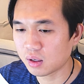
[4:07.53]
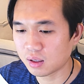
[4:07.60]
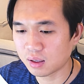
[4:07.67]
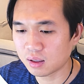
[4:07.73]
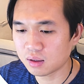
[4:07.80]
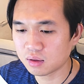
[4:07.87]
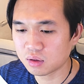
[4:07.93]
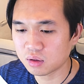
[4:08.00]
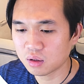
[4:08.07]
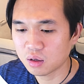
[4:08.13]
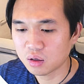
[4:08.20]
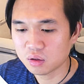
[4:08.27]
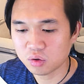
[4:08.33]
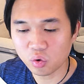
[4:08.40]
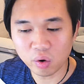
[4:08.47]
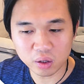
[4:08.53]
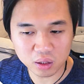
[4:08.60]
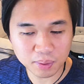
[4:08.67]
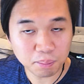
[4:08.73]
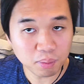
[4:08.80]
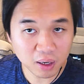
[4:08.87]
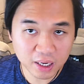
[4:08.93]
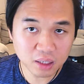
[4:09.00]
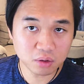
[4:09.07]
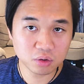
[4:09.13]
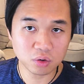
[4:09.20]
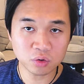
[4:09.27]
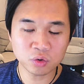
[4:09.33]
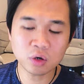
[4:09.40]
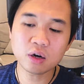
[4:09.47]
is to explain to
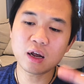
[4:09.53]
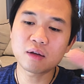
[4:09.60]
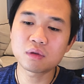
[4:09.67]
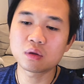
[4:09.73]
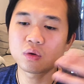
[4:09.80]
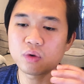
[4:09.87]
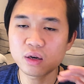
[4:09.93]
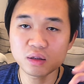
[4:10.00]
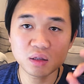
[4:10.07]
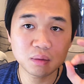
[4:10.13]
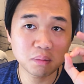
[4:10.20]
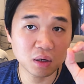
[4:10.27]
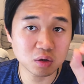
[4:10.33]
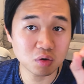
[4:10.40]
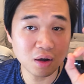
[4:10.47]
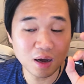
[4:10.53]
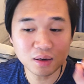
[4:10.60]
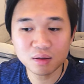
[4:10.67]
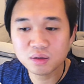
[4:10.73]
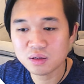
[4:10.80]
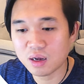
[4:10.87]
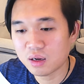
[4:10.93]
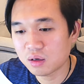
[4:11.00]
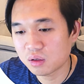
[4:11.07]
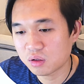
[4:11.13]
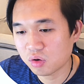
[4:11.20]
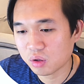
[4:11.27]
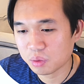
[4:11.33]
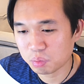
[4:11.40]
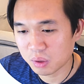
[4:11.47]
you. You don't have to do anything but to understand this
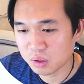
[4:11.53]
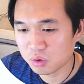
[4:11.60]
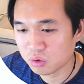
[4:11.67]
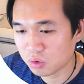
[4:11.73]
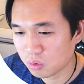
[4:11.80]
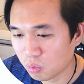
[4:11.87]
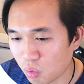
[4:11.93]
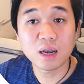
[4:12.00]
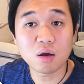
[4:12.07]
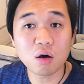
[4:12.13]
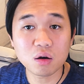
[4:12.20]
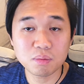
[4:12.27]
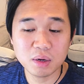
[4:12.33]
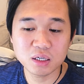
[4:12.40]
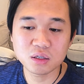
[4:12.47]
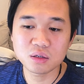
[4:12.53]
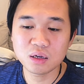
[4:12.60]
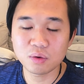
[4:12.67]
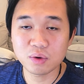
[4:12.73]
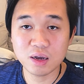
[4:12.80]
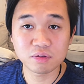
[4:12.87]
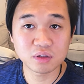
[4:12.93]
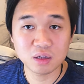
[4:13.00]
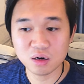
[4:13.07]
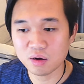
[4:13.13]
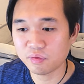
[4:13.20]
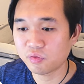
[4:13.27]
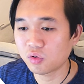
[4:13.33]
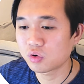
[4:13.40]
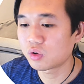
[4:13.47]
to explain to you what automation that we have set
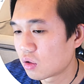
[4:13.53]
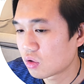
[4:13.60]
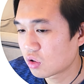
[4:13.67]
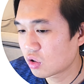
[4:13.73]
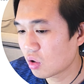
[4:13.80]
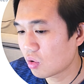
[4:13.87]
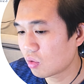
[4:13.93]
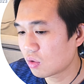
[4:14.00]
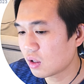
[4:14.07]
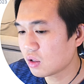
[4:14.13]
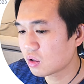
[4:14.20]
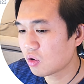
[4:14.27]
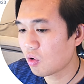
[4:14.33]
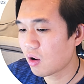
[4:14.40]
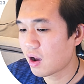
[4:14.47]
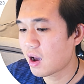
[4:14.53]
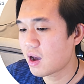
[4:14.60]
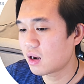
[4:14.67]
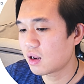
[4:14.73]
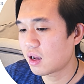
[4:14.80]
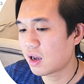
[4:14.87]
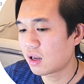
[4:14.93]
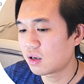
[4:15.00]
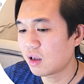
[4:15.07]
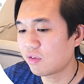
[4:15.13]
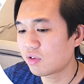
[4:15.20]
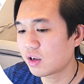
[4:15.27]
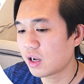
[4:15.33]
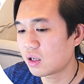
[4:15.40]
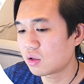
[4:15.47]
up for you. So let's go ahead and
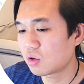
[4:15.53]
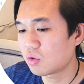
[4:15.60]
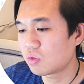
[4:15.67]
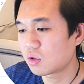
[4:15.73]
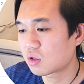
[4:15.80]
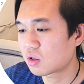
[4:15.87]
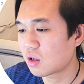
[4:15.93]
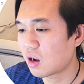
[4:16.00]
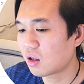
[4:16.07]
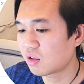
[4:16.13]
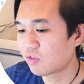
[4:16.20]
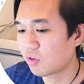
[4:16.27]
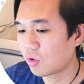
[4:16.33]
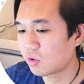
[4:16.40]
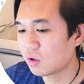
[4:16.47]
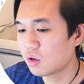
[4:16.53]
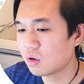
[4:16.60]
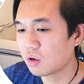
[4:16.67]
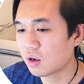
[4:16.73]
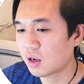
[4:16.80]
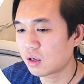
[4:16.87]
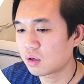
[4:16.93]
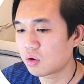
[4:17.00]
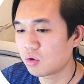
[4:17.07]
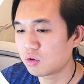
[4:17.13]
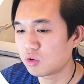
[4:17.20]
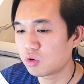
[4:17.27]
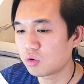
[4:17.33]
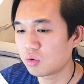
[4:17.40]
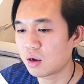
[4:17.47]
navigate to the SaaS folder and going
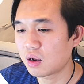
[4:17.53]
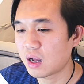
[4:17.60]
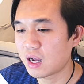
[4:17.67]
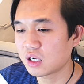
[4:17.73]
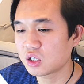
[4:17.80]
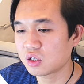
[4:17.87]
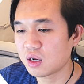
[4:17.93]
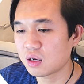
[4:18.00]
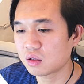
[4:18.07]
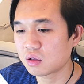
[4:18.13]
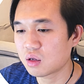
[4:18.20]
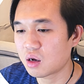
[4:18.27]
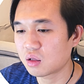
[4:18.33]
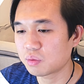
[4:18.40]
to hashtag SaaS